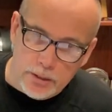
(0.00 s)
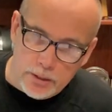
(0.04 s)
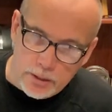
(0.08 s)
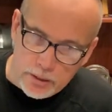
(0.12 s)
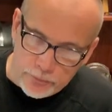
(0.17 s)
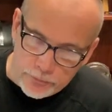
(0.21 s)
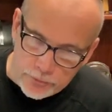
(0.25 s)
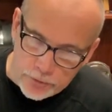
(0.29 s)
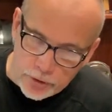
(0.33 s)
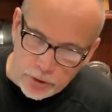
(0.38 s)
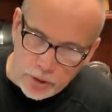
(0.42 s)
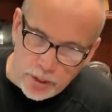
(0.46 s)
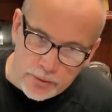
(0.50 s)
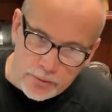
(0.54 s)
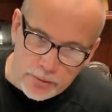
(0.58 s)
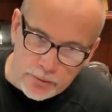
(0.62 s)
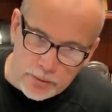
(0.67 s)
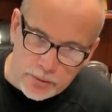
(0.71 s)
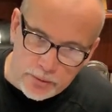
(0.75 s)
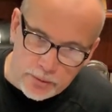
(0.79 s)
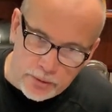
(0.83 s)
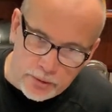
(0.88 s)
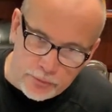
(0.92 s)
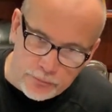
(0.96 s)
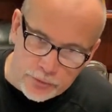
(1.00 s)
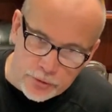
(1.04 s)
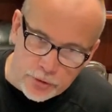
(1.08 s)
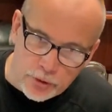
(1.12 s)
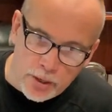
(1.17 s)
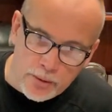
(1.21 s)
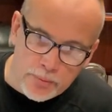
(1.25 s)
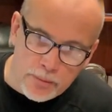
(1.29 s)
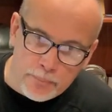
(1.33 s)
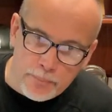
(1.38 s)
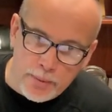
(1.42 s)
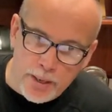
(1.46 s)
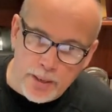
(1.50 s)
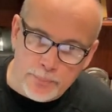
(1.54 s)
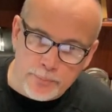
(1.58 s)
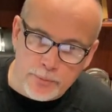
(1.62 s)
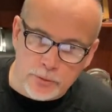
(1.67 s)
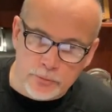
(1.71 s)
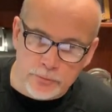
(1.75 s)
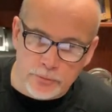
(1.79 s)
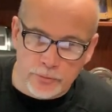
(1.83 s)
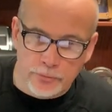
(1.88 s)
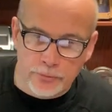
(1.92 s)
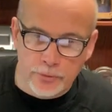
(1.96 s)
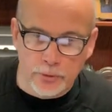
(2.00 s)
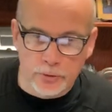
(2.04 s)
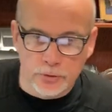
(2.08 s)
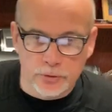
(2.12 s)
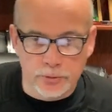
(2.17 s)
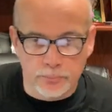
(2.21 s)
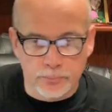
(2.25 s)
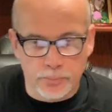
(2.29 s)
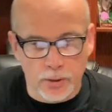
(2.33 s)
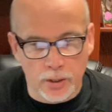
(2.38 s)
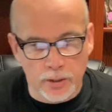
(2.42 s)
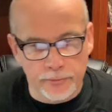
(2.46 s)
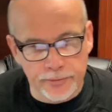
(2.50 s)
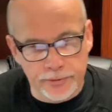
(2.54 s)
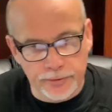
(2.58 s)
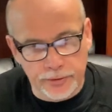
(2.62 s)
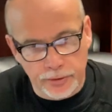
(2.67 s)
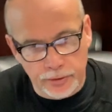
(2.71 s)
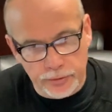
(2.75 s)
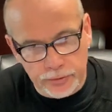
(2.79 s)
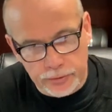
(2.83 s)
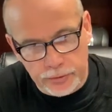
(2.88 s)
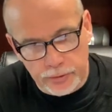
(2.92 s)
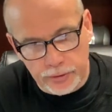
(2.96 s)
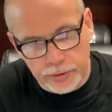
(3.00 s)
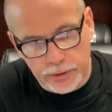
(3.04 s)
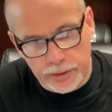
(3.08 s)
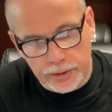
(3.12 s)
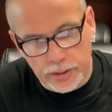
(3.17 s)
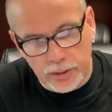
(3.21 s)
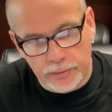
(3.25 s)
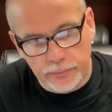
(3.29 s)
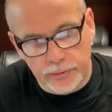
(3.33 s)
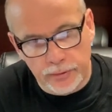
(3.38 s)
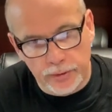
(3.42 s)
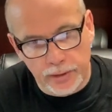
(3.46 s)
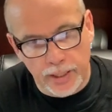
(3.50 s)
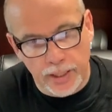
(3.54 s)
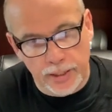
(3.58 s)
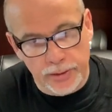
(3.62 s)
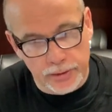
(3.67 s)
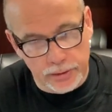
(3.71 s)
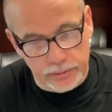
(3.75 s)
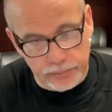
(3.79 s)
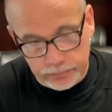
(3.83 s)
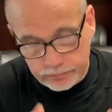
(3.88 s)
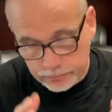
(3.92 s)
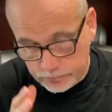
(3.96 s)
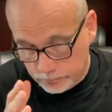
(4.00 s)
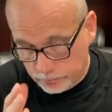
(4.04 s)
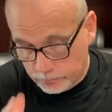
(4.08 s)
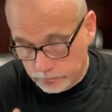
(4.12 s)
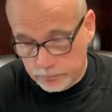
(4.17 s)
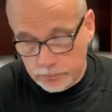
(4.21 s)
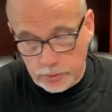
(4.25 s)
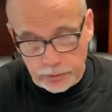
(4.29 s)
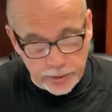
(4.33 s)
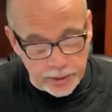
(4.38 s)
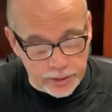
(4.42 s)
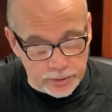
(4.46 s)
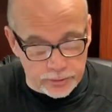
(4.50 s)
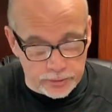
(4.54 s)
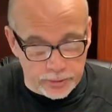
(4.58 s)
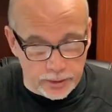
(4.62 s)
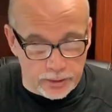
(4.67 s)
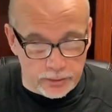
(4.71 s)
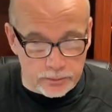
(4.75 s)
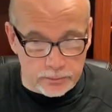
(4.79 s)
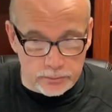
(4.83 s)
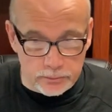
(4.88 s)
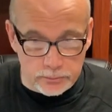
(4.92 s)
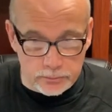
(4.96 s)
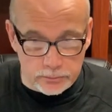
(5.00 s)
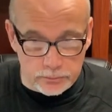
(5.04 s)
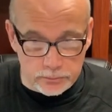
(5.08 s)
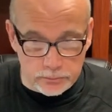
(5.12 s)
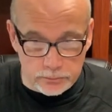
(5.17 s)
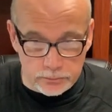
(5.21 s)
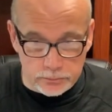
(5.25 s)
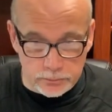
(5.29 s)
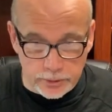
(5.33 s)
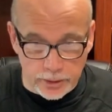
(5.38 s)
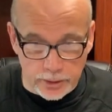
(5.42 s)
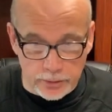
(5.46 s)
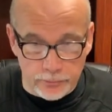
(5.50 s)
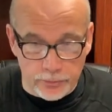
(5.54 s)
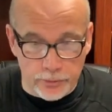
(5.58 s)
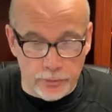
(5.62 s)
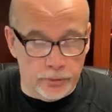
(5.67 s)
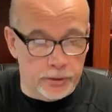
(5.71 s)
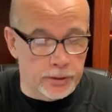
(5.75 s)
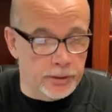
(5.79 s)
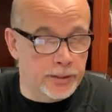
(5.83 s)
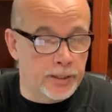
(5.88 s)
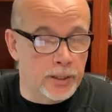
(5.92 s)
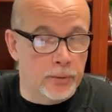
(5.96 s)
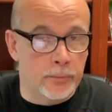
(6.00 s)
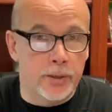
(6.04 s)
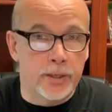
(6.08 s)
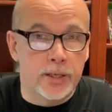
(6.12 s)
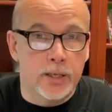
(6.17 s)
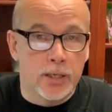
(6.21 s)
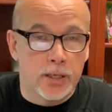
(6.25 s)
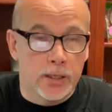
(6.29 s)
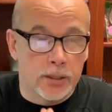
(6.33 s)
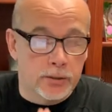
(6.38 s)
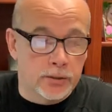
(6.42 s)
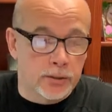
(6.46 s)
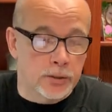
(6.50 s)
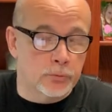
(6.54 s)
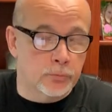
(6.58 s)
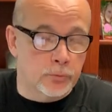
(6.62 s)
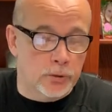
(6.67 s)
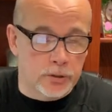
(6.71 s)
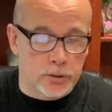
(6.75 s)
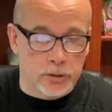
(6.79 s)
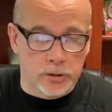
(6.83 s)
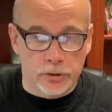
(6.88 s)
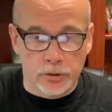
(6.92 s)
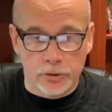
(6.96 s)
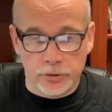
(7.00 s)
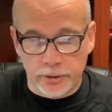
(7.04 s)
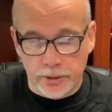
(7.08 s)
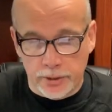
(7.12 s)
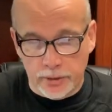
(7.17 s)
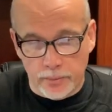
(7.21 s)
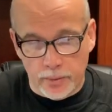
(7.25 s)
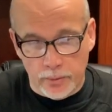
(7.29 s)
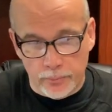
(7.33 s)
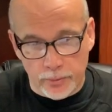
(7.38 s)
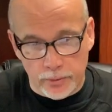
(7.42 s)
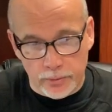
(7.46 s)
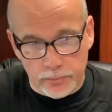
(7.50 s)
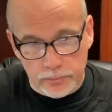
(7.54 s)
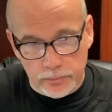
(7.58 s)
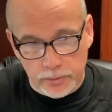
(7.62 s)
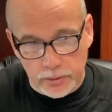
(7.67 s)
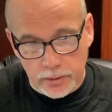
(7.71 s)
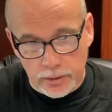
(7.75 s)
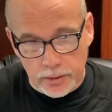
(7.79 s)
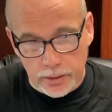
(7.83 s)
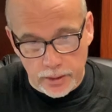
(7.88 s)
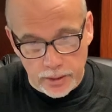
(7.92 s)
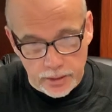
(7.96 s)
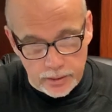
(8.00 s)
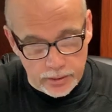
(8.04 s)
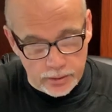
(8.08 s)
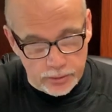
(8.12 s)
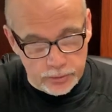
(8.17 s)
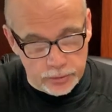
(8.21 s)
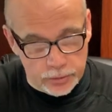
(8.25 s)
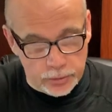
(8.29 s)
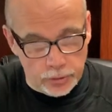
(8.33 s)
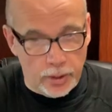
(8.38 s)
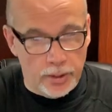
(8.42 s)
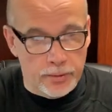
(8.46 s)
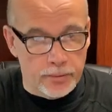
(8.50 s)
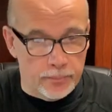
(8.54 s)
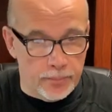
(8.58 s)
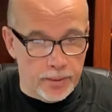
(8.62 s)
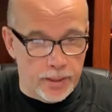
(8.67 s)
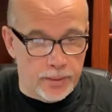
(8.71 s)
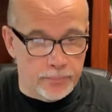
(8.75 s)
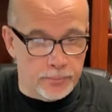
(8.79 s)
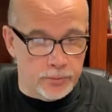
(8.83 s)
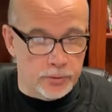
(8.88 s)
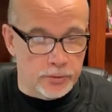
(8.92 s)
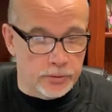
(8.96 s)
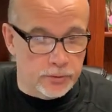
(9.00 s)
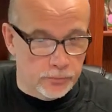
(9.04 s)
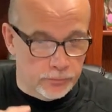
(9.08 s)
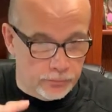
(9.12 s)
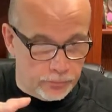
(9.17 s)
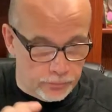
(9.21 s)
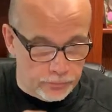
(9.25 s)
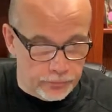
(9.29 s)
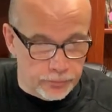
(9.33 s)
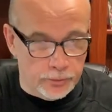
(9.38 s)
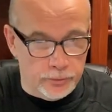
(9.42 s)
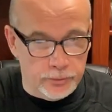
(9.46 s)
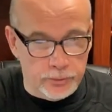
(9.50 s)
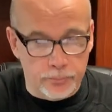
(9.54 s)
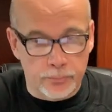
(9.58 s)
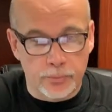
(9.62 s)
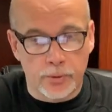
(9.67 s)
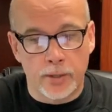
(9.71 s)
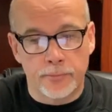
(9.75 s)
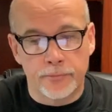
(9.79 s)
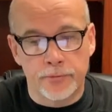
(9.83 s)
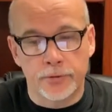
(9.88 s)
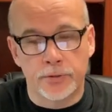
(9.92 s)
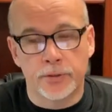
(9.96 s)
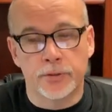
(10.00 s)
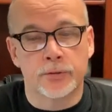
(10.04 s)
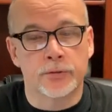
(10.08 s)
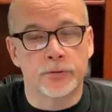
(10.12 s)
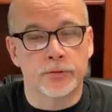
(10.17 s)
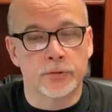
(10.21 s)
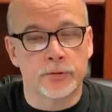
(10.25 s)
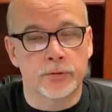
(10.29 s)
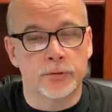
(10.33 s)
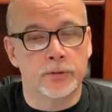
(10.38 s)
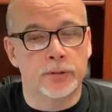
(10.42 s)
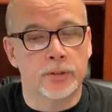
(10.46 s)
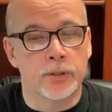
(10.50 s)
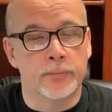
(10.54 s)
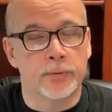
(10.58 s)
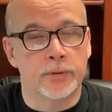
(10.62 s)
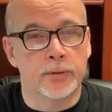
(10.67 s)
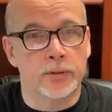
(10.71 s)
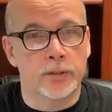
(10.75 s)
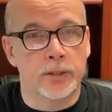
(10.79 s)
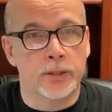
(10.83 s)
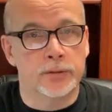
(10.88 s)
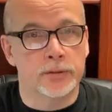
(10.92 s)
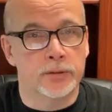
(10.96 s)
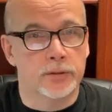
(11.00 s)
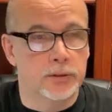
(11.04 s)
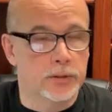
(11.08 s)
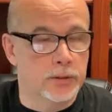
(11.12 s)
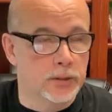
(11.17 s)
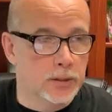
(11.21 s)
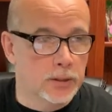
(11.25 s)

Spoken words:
If John the Baptist fulfills the prophecy concerning the coming Elijah, okay, it's done. Okay, if you look at it that way, that's one conclusion I come with. John the Baptist fulfilled the prophecy concerning the coming Elijah.